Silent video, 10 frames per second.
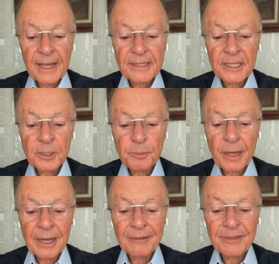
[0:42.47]
to
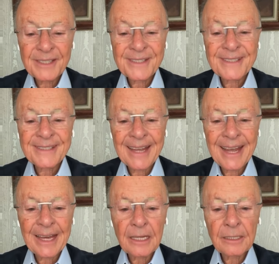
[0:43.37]
give me the
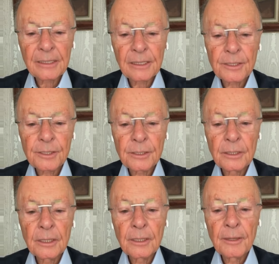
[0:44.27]
right words